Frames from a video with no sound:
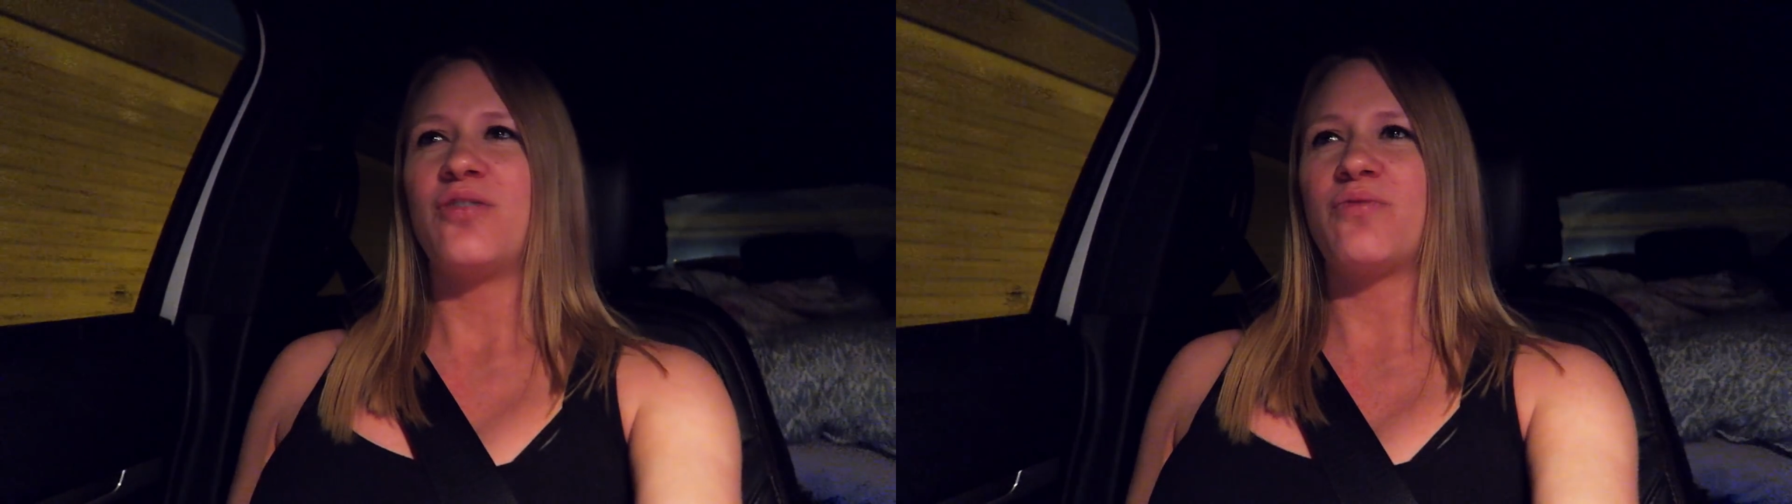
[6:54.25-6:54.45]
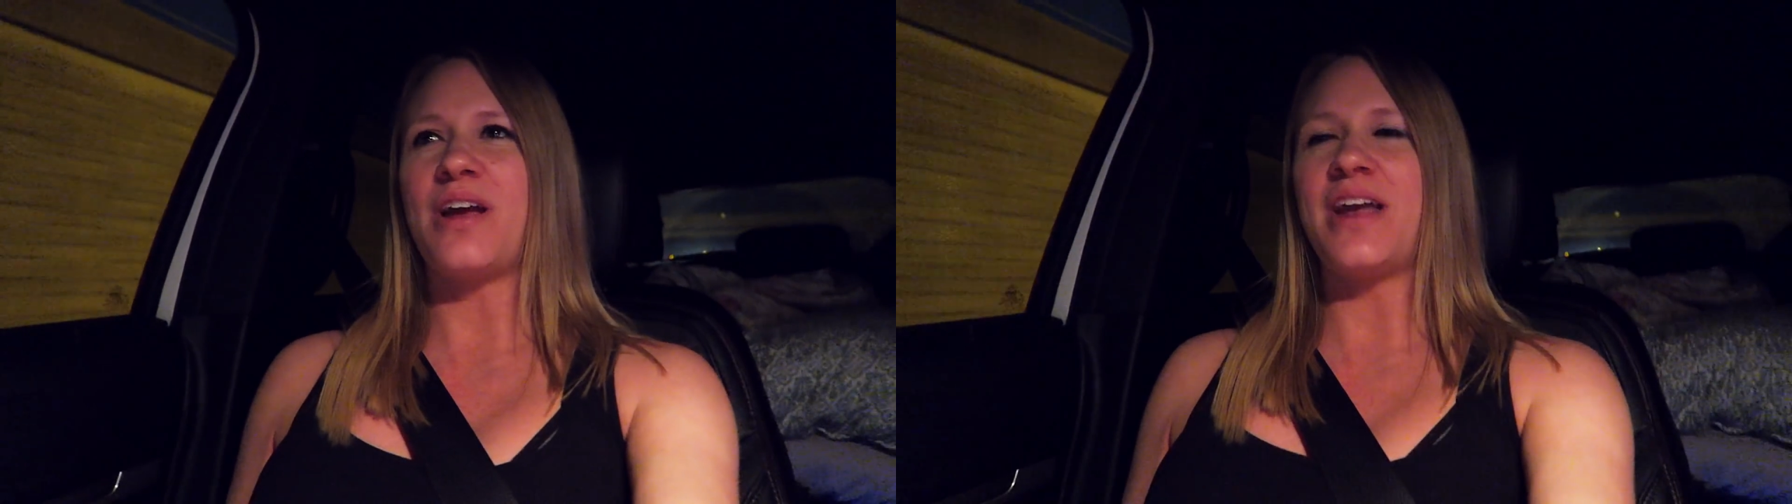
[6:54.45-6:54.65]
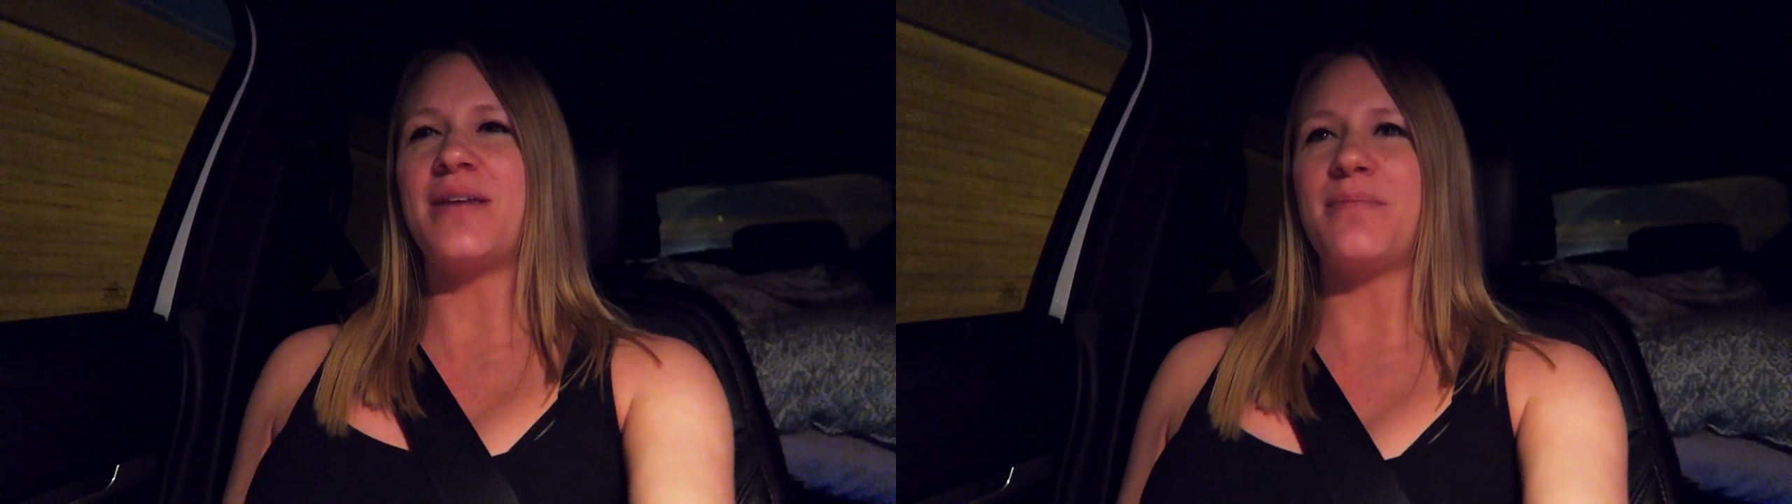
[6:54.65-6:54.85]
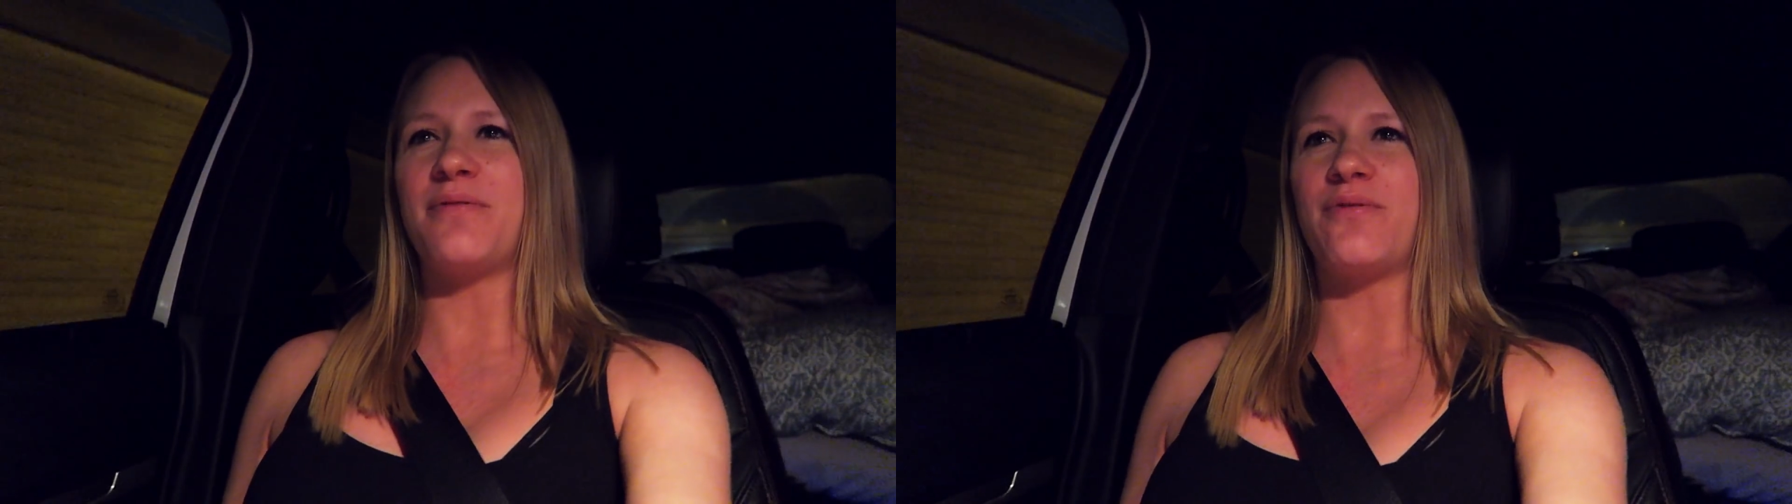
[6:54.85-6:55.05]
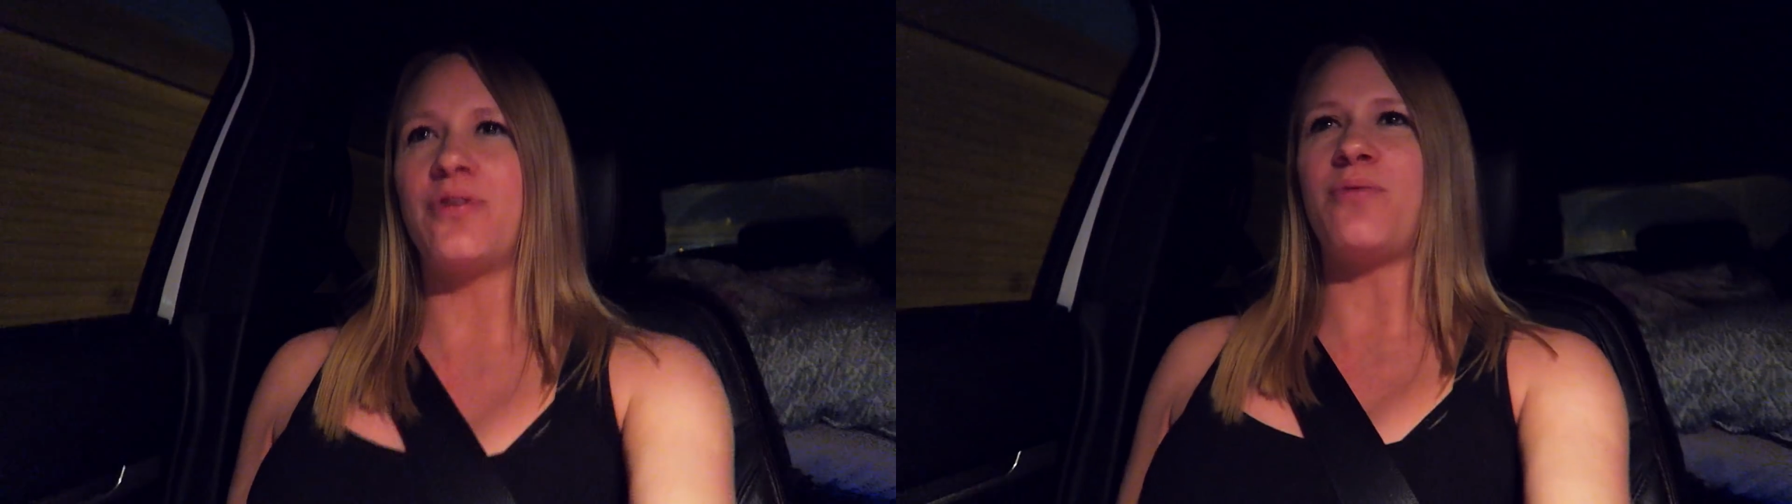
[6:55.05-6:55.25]
right
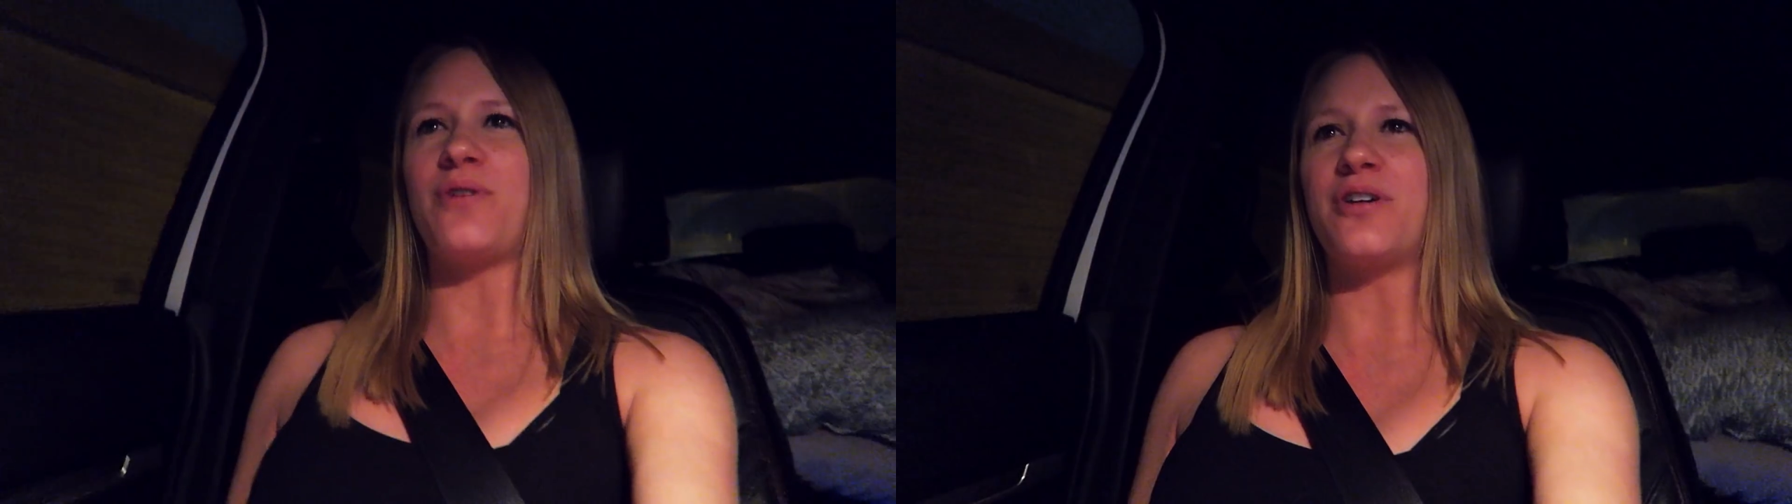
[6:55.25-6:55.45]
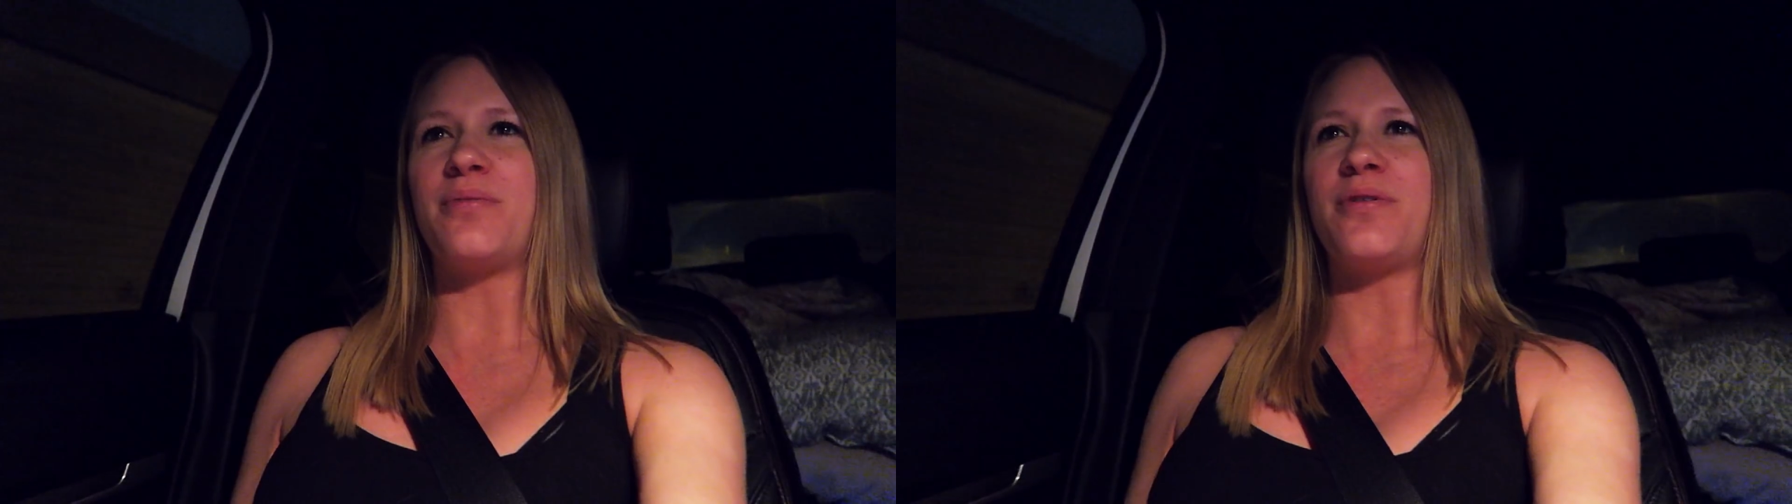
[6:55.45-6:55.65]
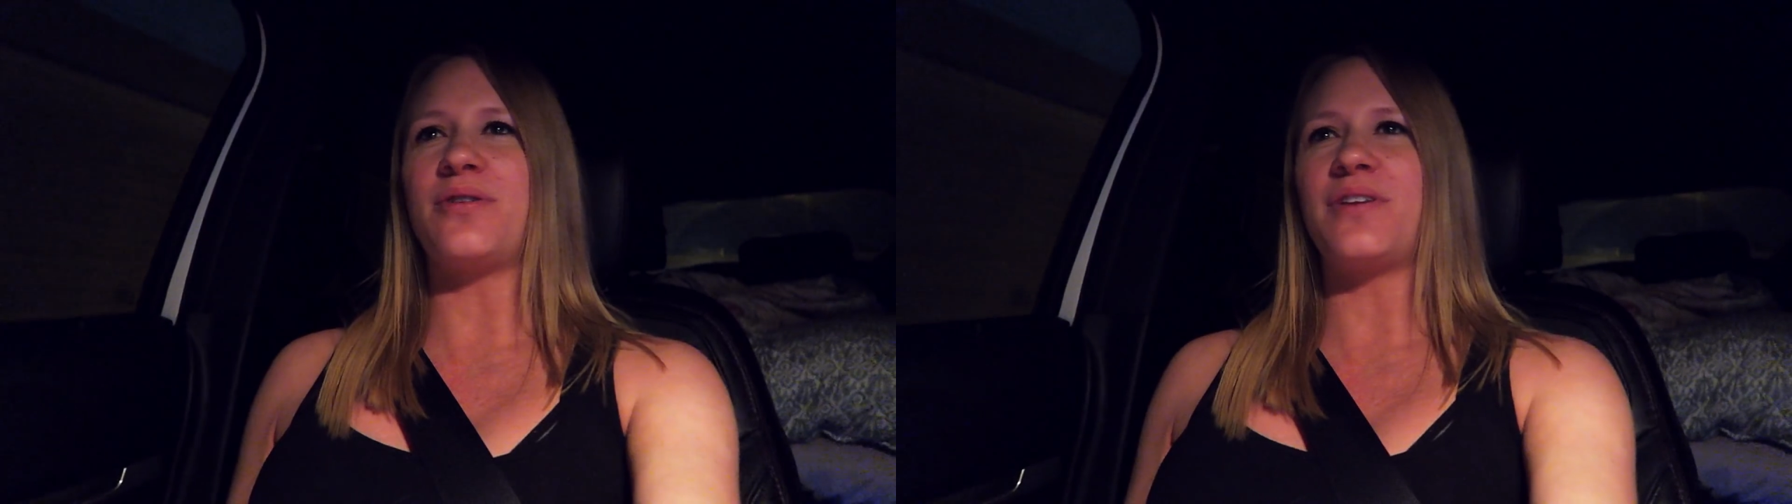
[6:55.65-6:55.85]
before the water broke